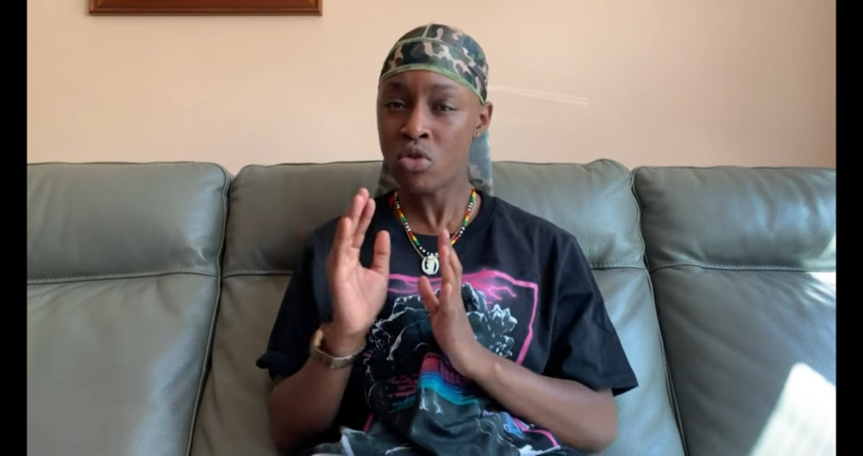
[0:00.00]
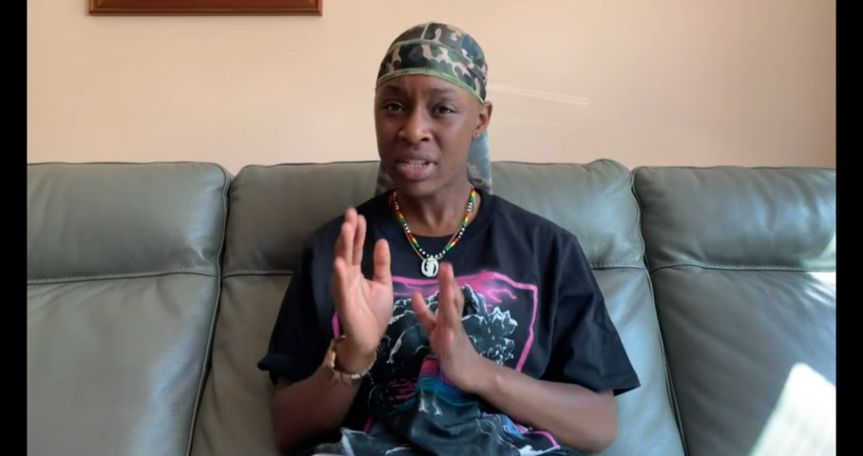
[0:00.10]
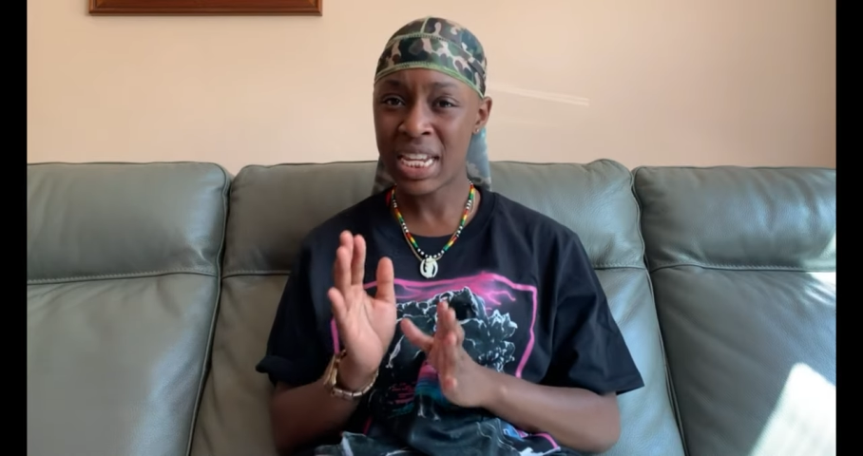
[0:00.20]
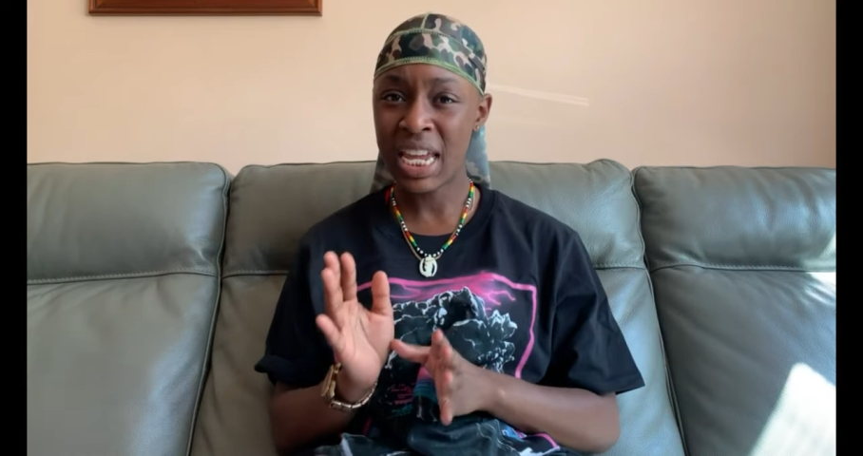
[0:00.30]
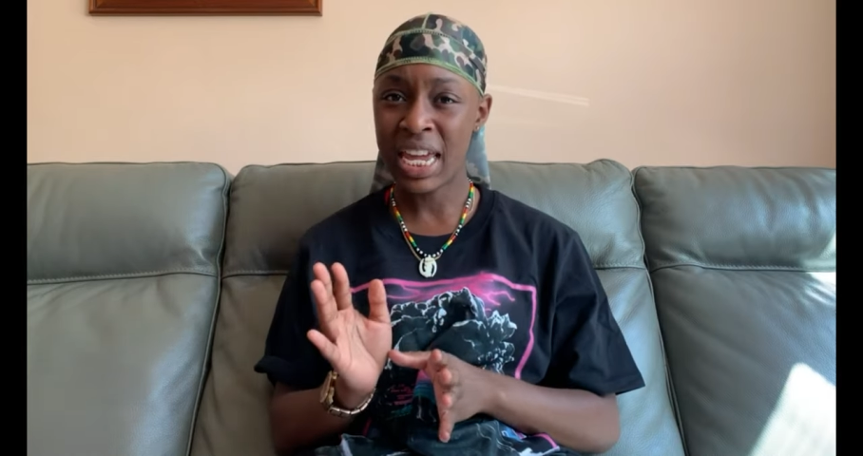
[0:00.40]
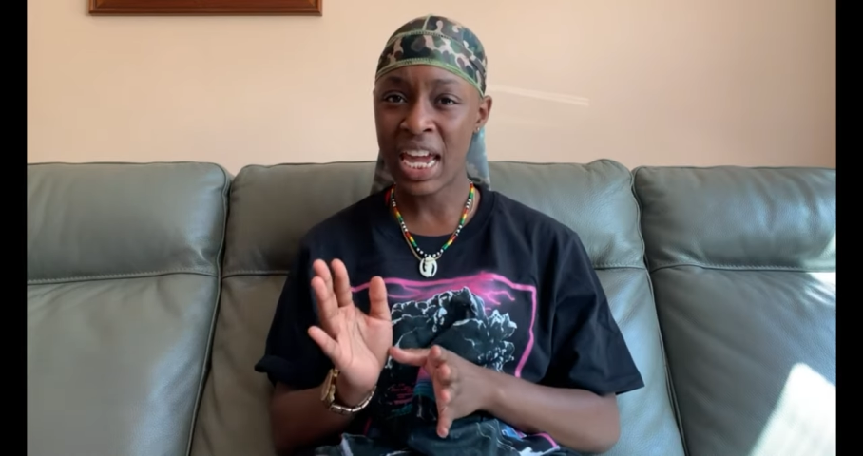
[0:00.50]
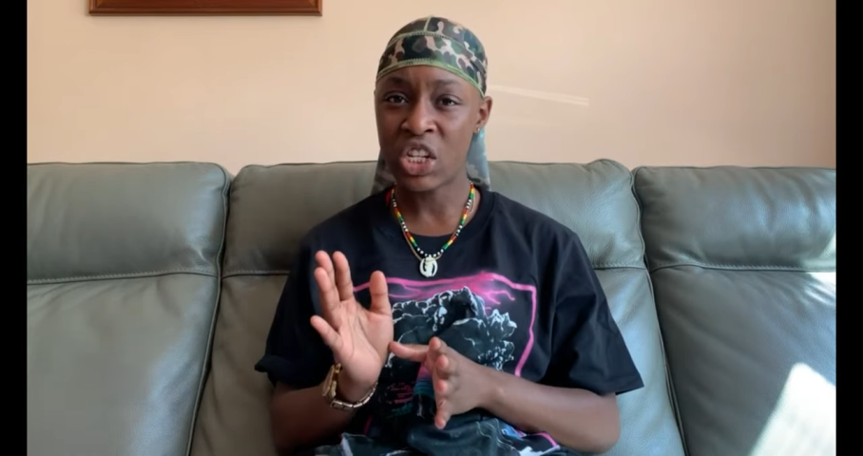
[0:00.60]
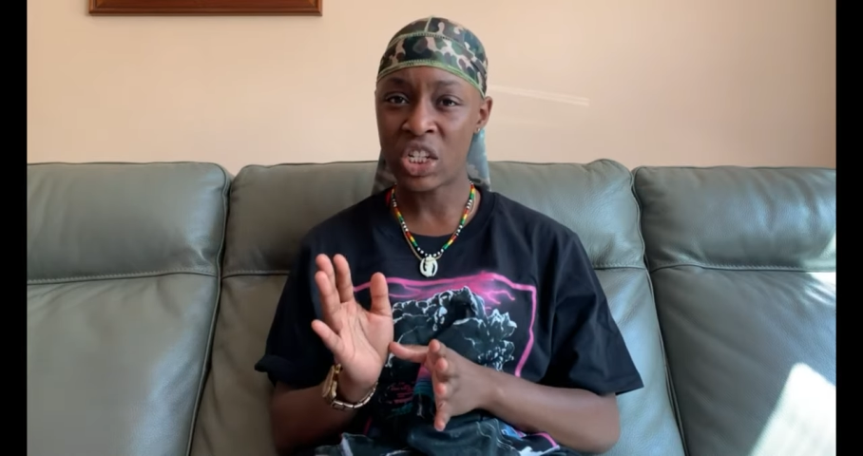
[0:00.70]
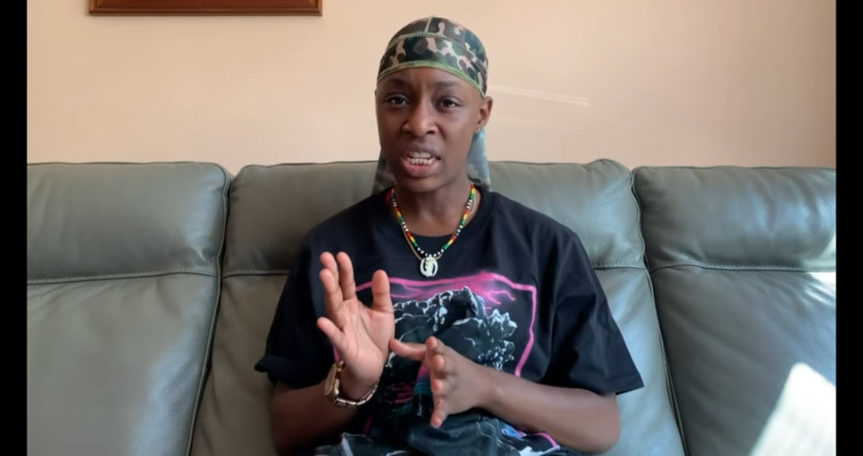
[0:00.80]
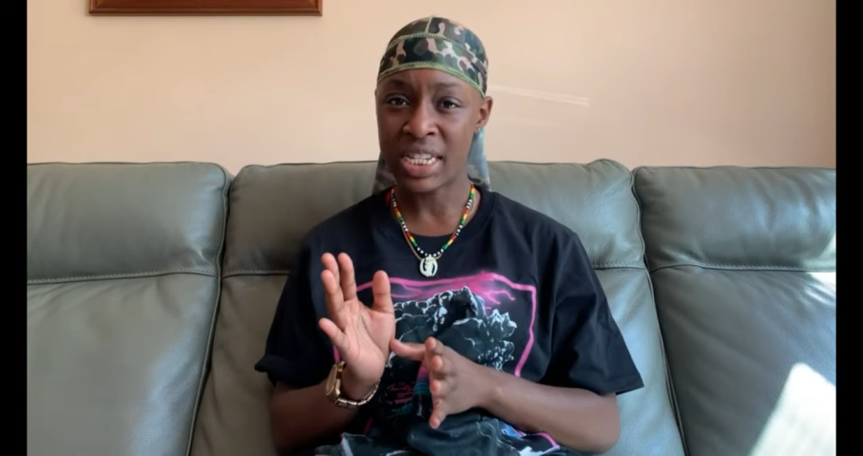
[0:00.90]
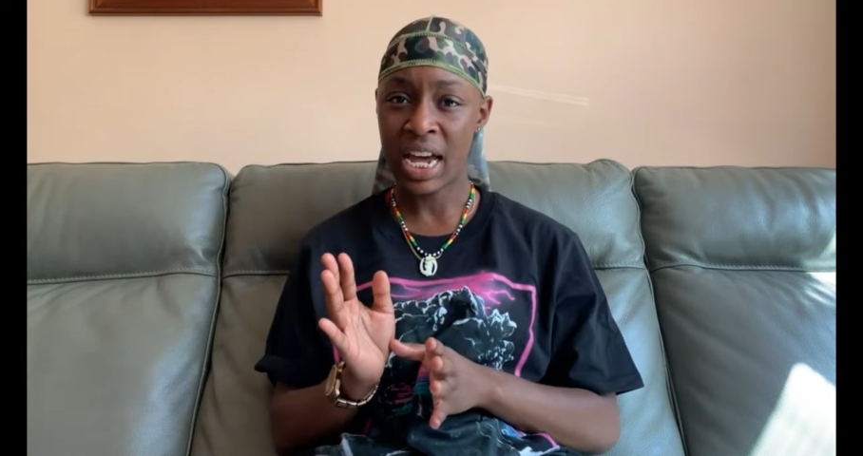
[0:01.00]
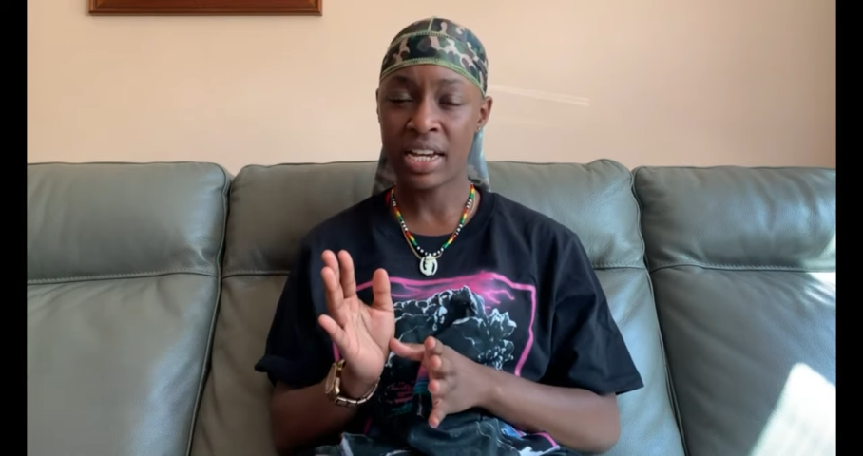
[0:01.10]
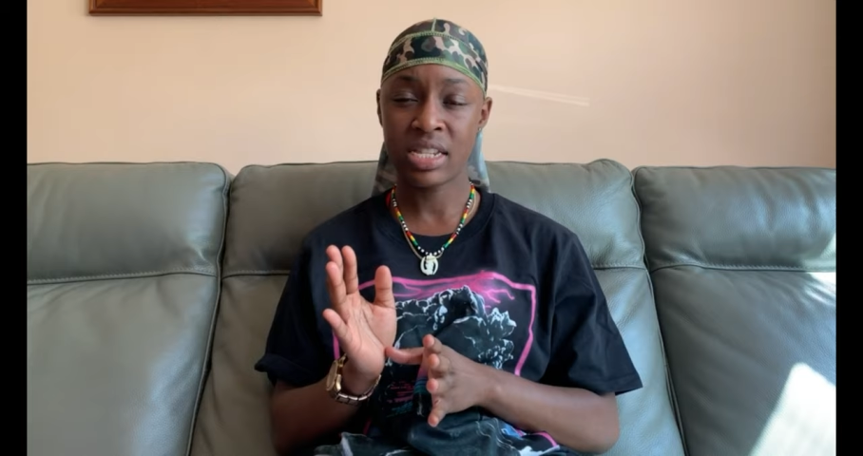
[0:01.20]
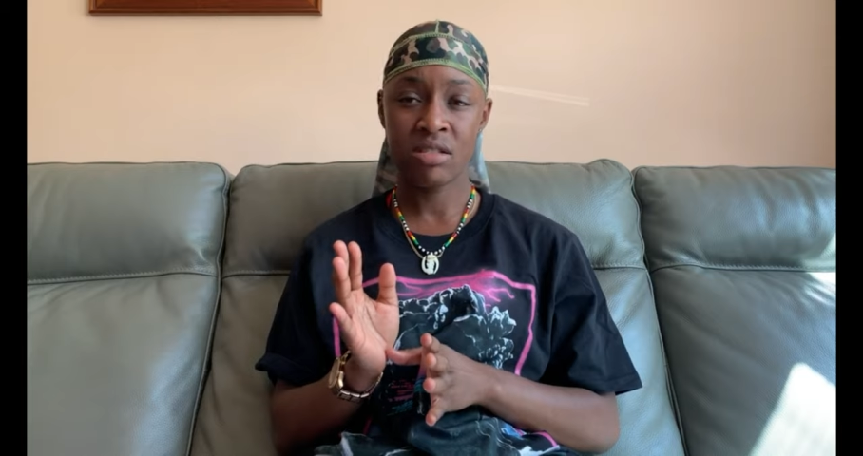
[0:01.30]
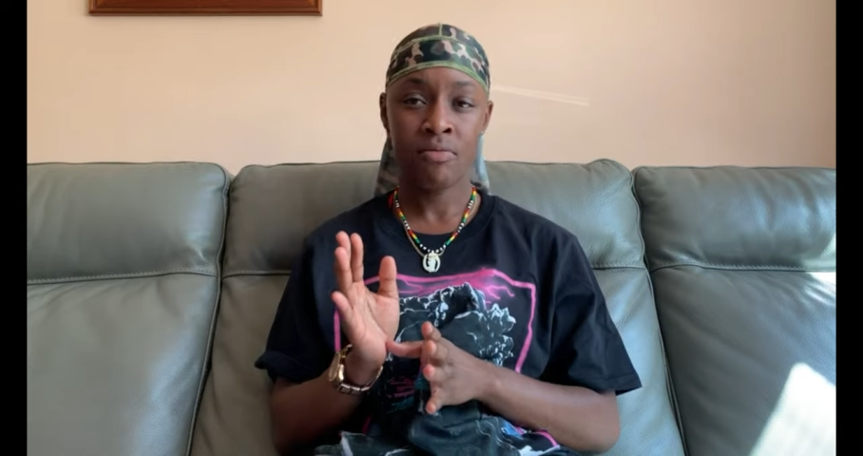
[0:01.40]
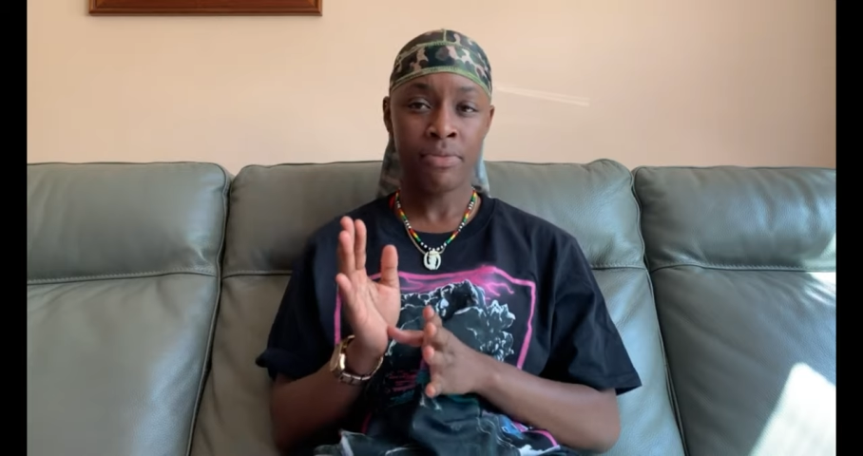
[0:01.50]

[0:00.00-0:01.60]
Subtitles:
not to engage in these acts.